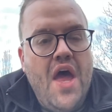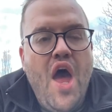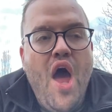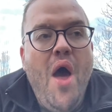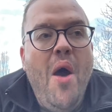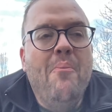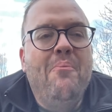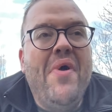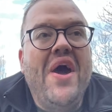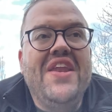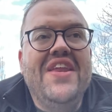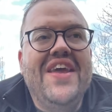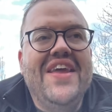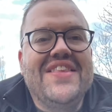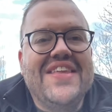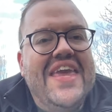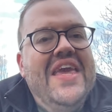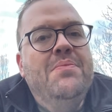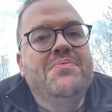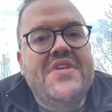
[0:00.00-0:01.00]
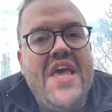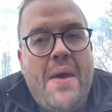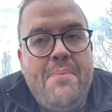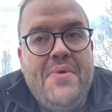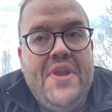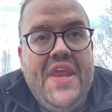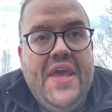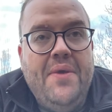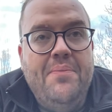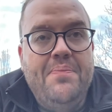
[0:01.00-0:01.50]
But it keeps
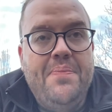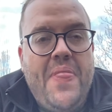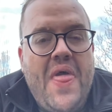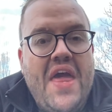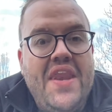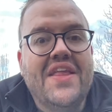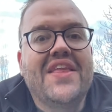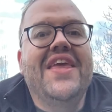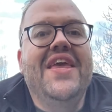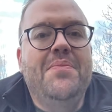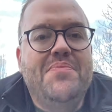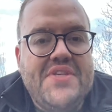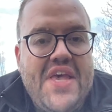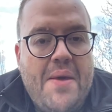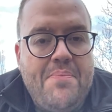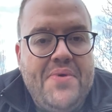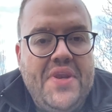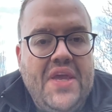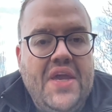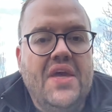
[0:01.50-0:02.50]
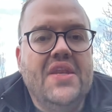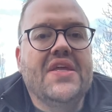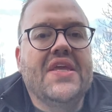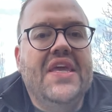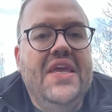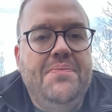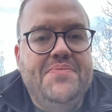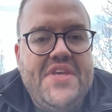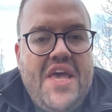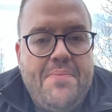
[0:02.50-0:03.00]
happening, and it keeps happening, and it
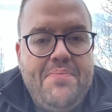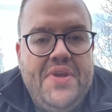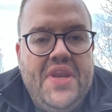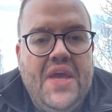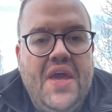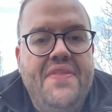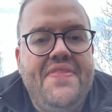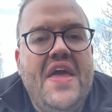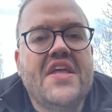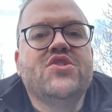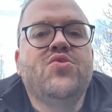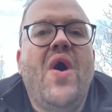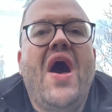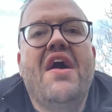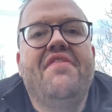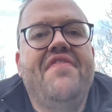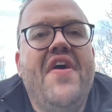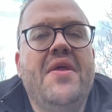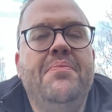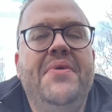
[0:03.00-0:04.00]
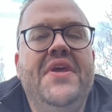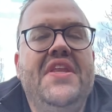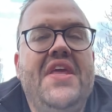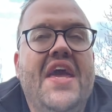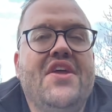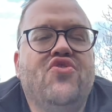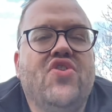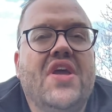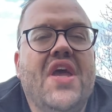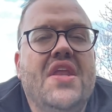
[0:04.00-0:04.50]
keeps happening. And that's why I find
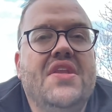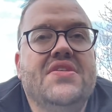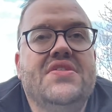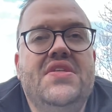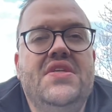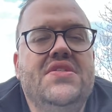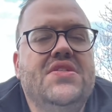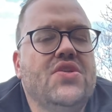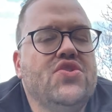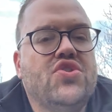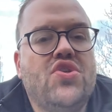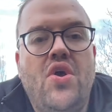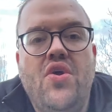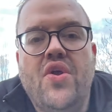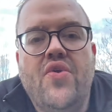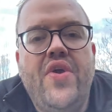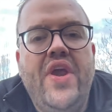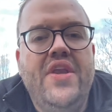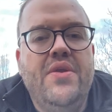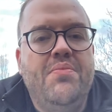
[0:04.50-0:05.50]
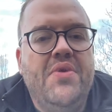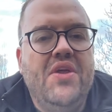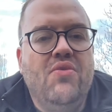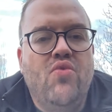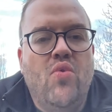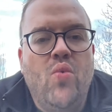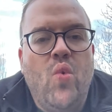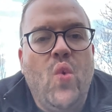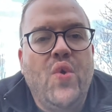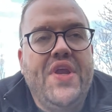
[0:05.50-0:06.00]
pediatric anesthesia so incredibly
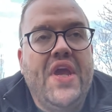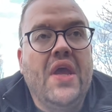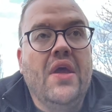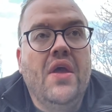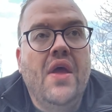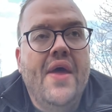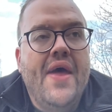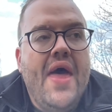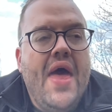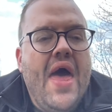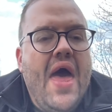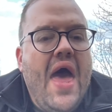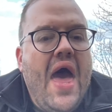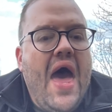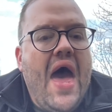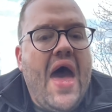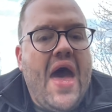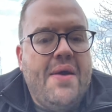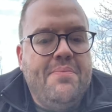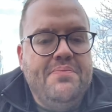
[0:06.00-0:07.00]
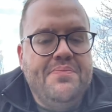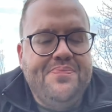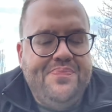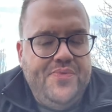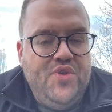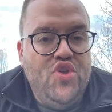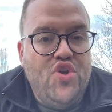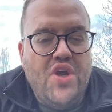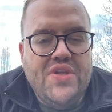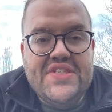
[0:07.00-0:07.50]
rewarding.
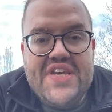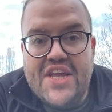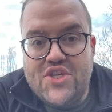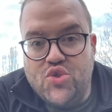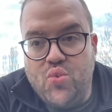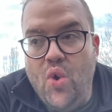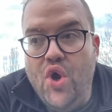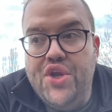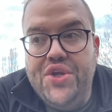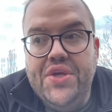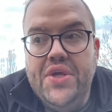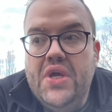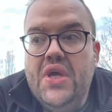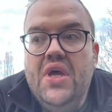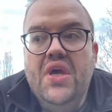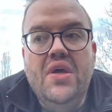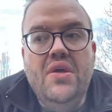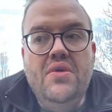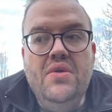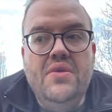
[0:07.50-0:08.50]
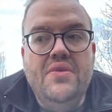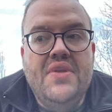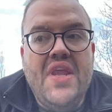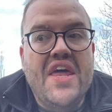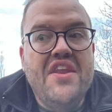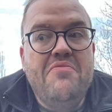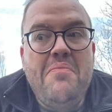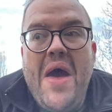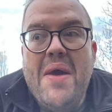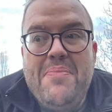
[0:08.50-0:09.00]
Touch wood, none of
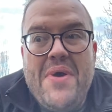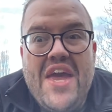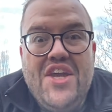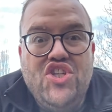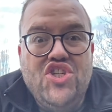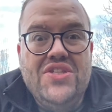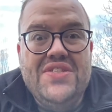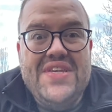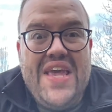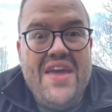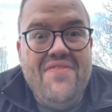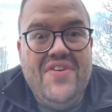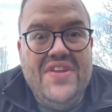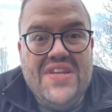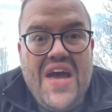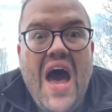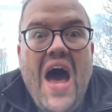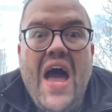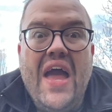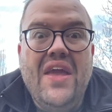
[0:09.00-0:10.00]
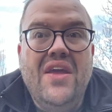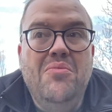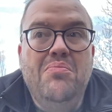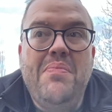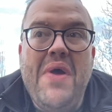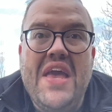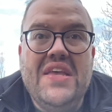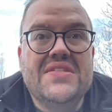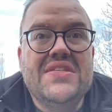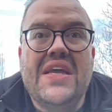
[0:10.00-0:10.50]
my patients ever die,
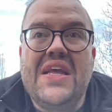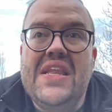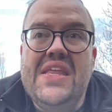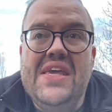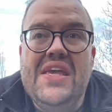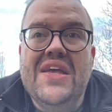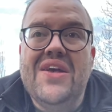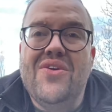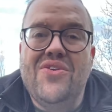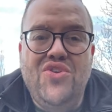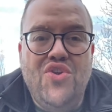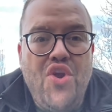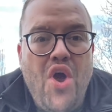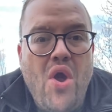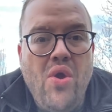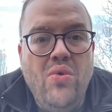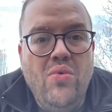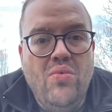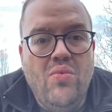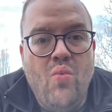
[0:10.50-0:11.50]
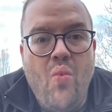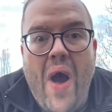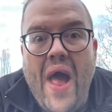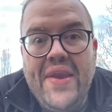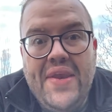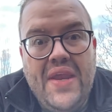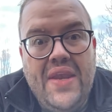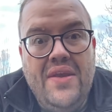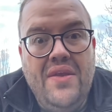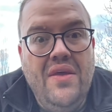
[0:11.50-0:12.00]
basically. 1
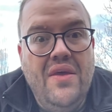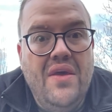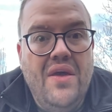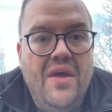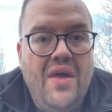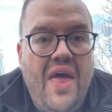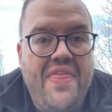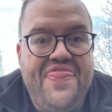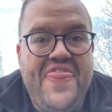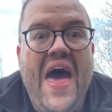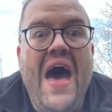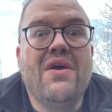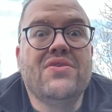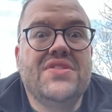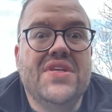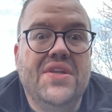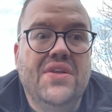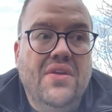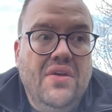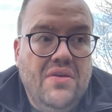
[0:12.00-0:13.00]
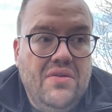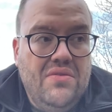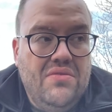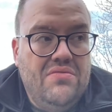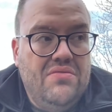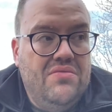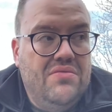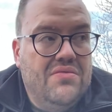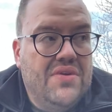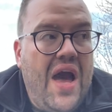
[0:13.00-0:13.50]
in 1,000
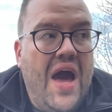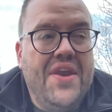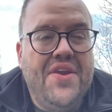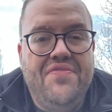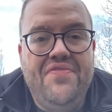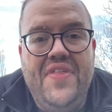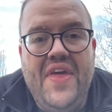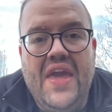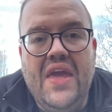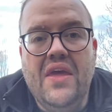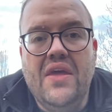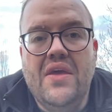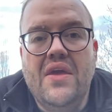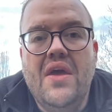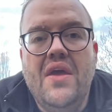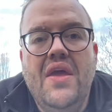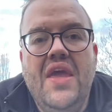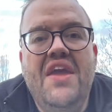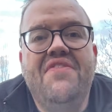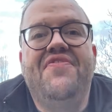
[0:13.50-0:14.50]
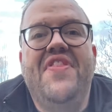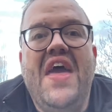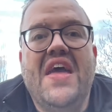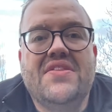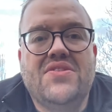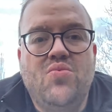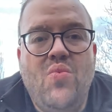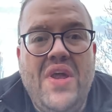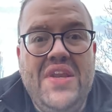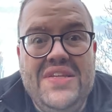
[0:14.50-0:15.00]
kind of thing. If that's
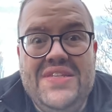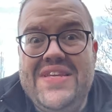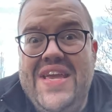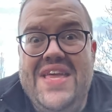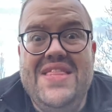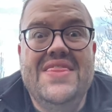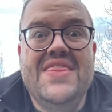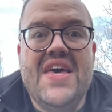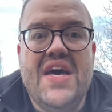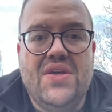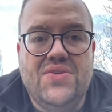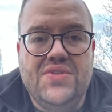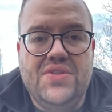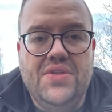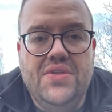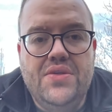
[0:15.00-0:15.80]
1 in 10,000,